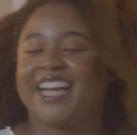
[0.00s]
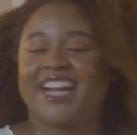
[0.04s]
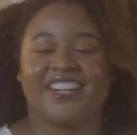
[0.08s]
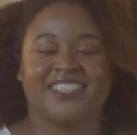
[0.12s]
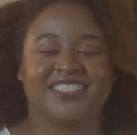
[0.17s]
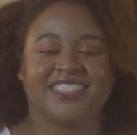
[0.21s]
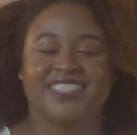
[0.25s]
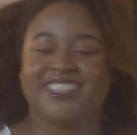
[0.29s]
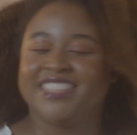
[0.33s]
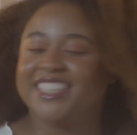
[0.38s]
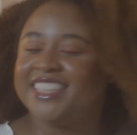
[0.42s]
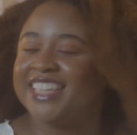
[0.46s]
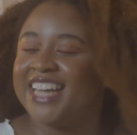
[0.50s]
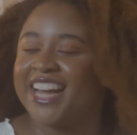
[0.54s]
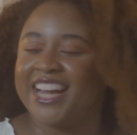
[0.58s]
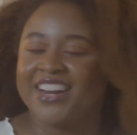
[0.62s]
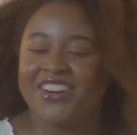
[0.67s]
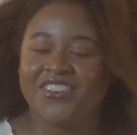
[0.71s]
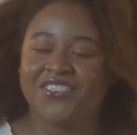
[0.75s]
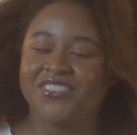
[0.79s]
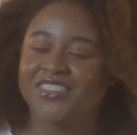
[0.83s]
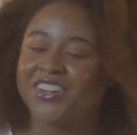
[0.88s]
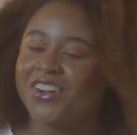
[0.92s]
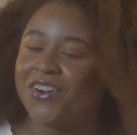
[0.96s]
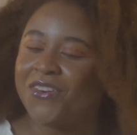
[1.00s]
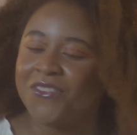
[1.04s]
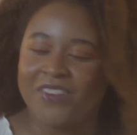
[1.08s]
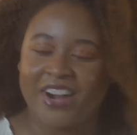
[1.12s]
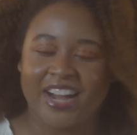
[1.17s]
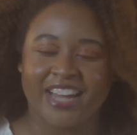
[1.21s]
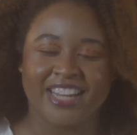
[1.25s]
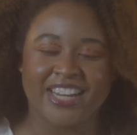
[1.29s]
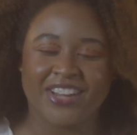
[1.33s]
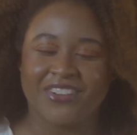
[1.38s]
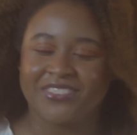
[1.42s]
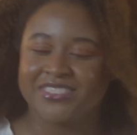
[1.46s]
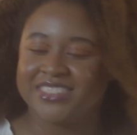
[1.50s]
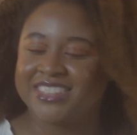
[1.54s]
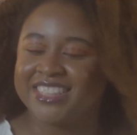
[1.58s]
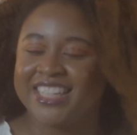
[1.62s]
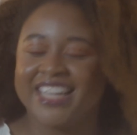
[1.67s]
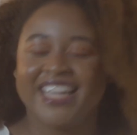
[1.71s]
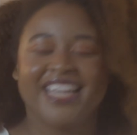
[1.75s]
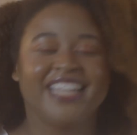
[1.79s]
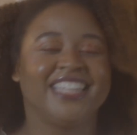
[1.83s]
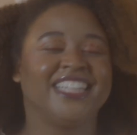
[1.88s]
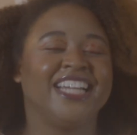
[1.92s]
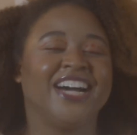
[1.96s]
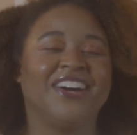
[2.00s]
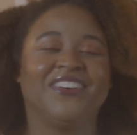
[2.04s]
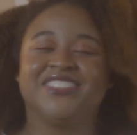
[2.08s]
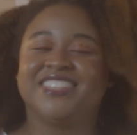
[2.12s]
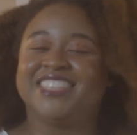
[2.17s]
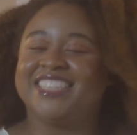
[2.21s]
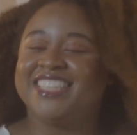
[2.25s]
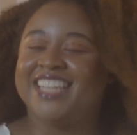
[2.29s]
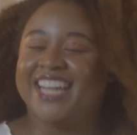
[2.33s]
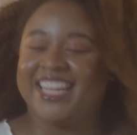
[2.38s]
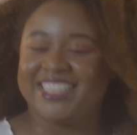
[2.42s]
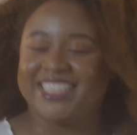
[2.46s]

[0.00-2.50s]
entire scene, I don't know why that was that was